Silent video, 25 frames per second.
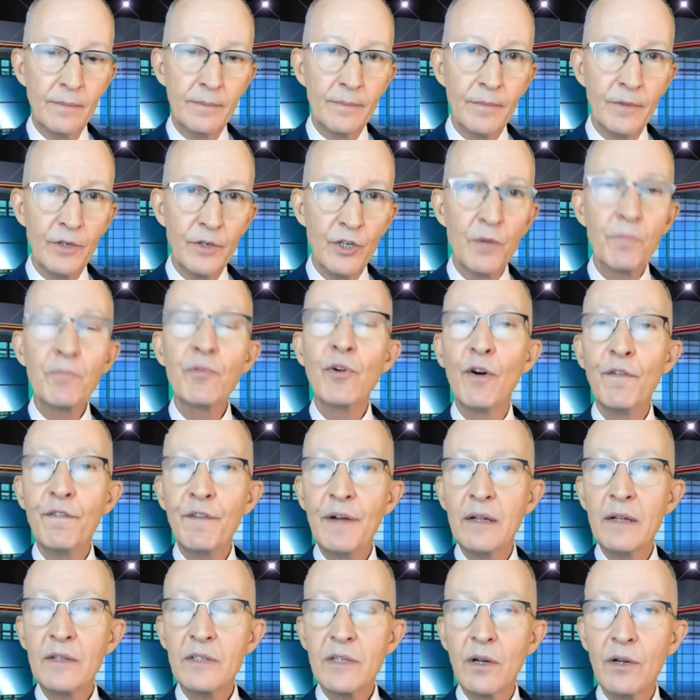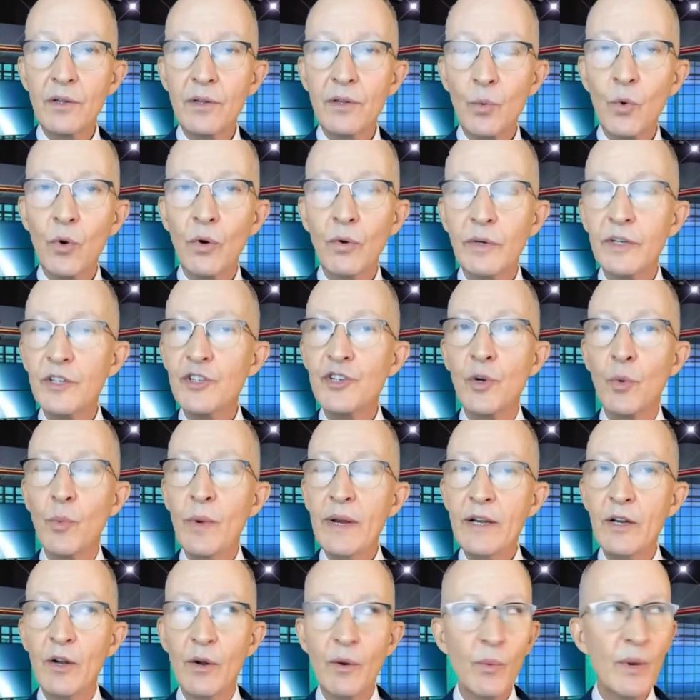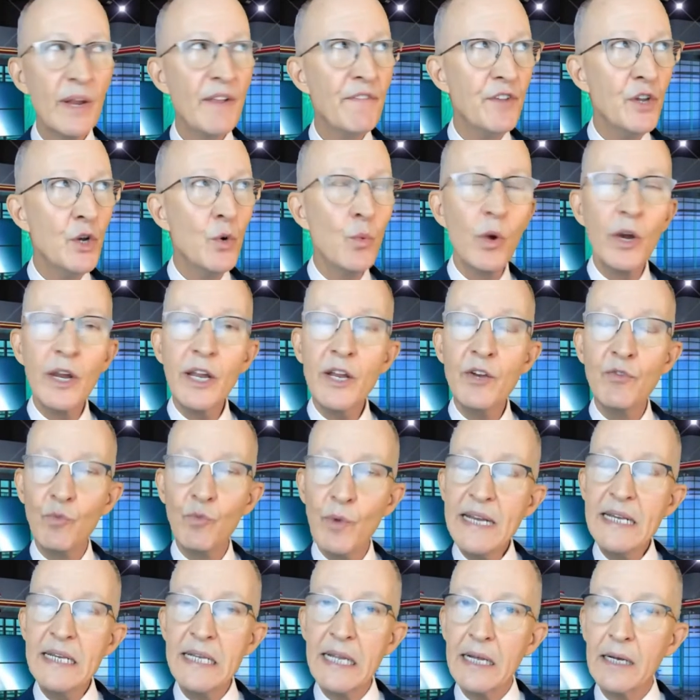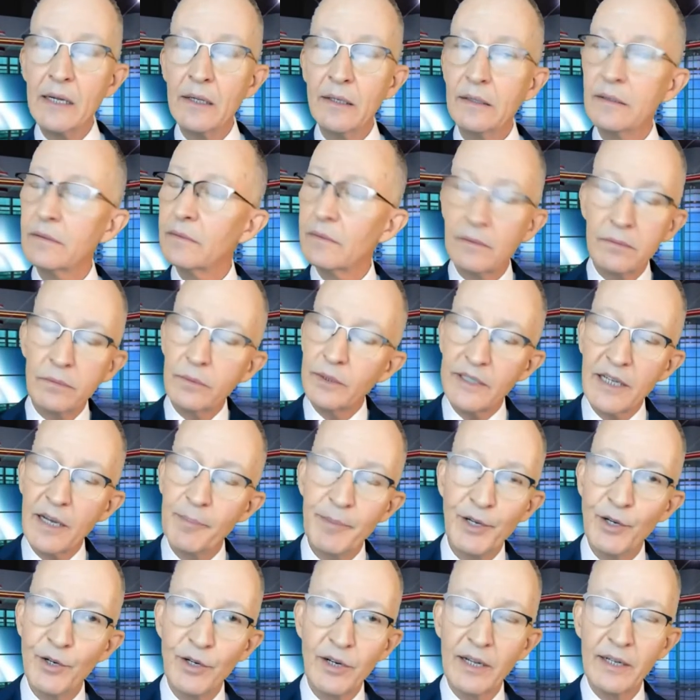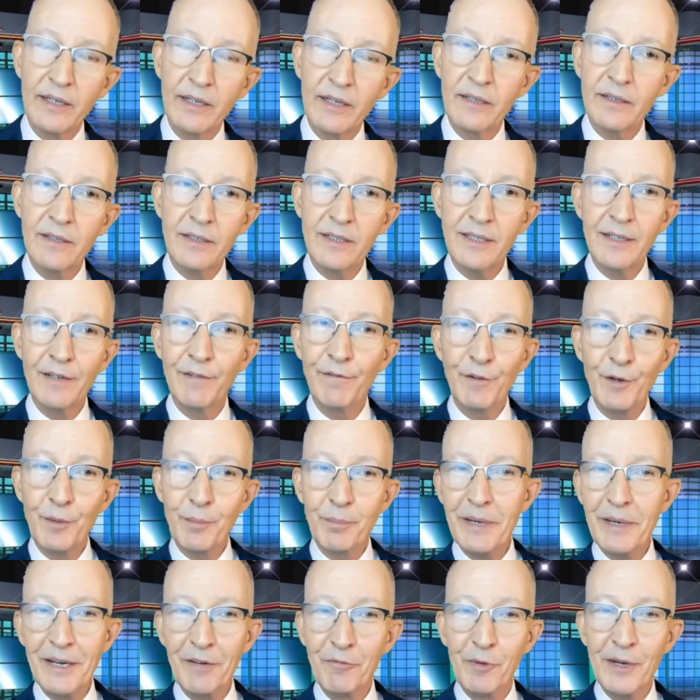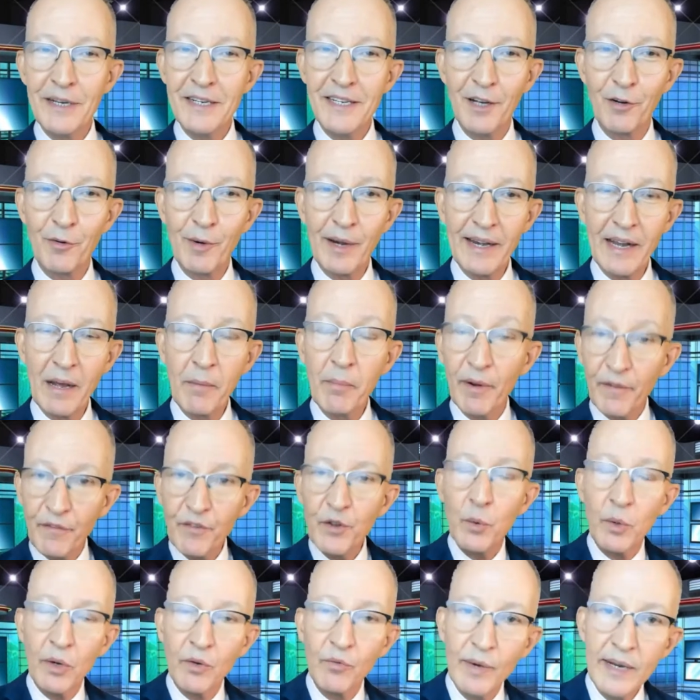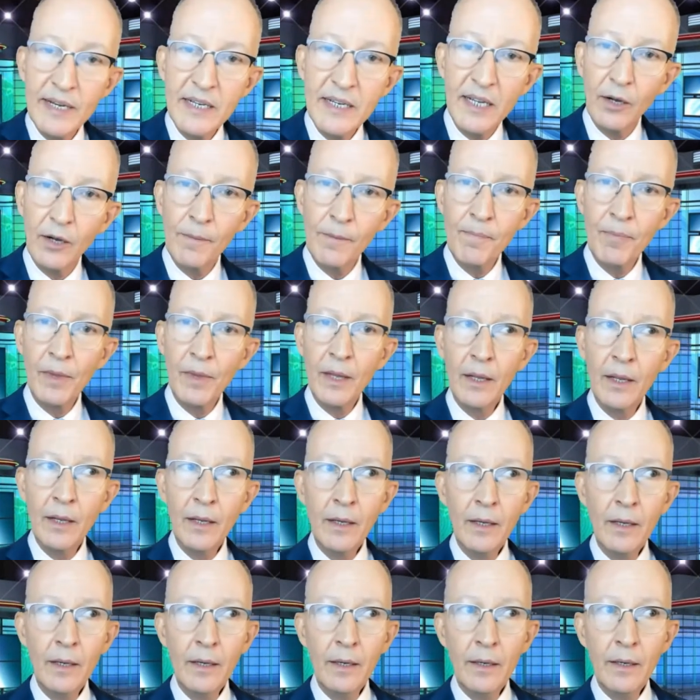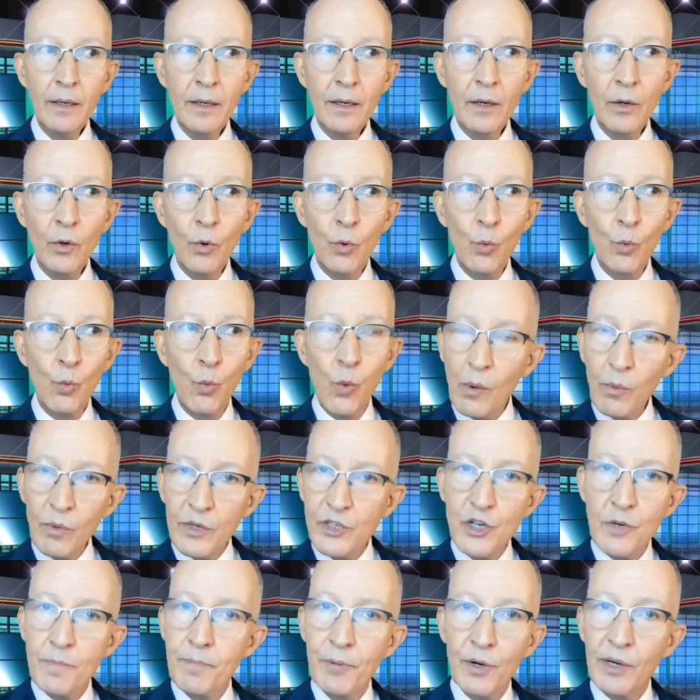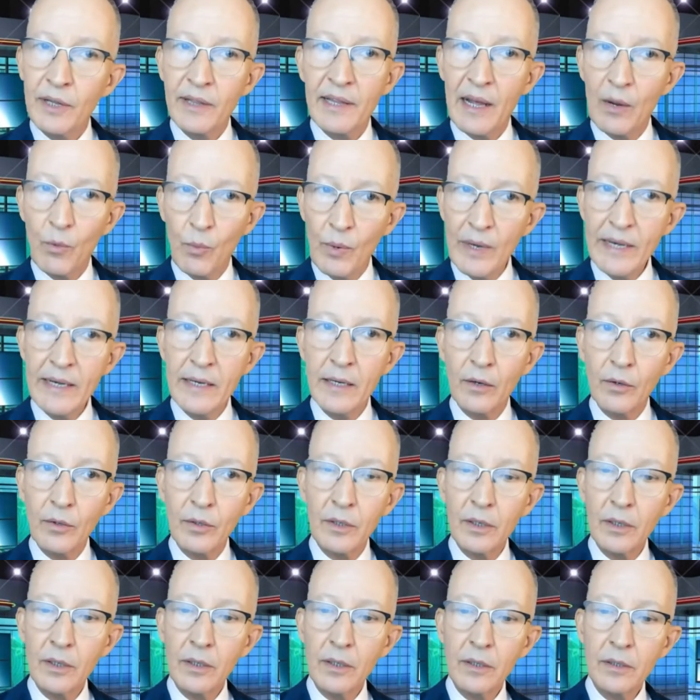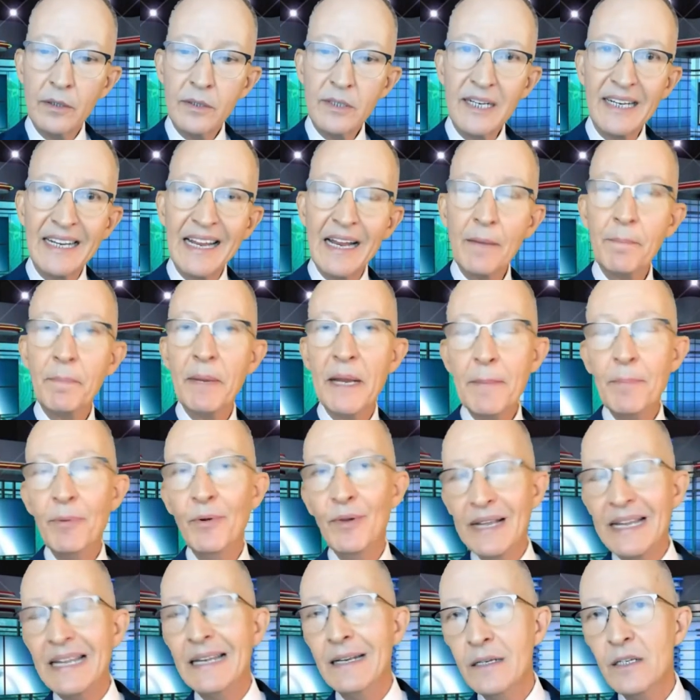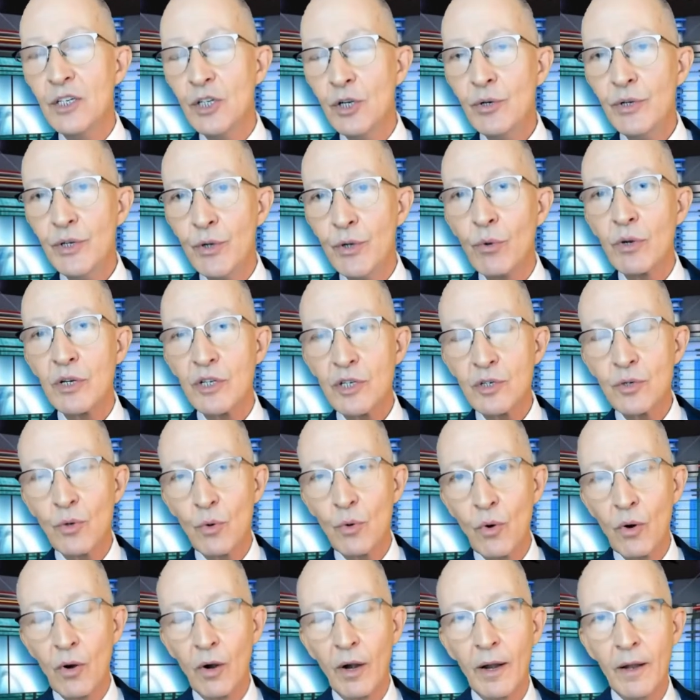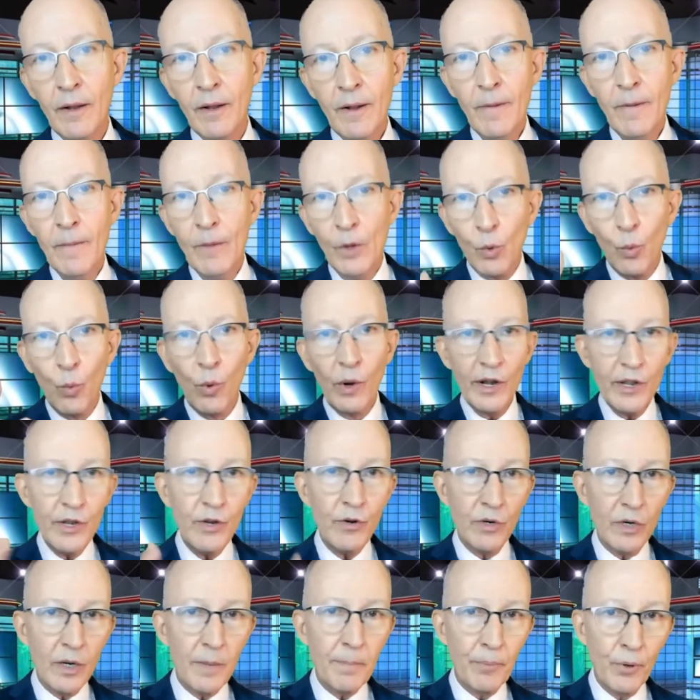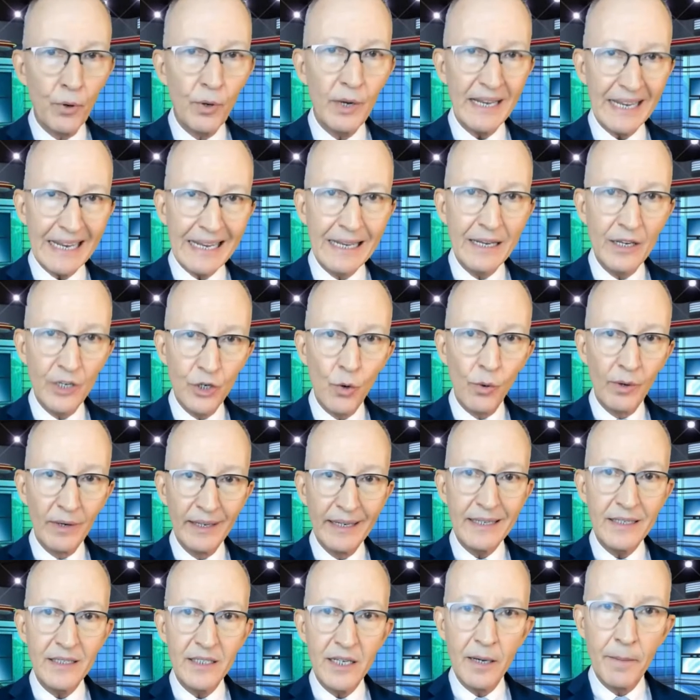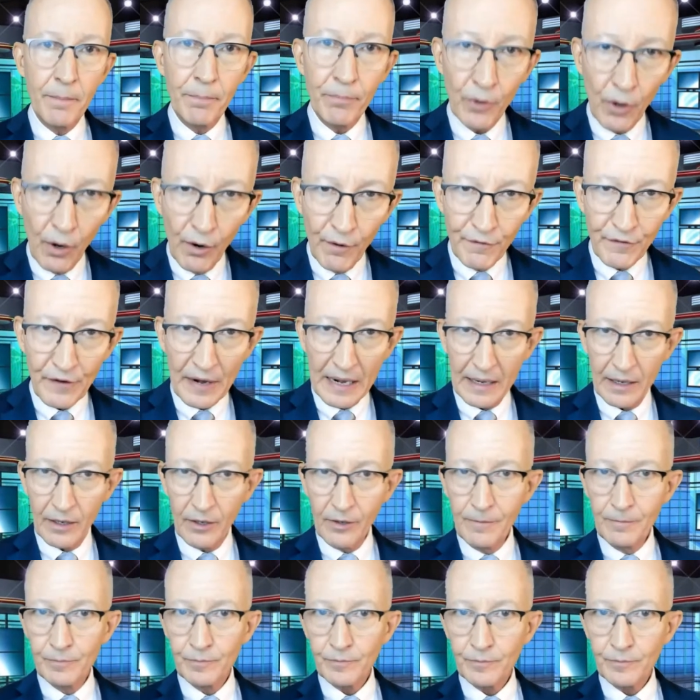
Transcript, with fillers: Your profiles are the world at your window. If you were in retail, would not be a good idea if you're being retail right now, but if you were in retail, what would you put in that window to get people into your store? What are you going to put in your LinkedIn profile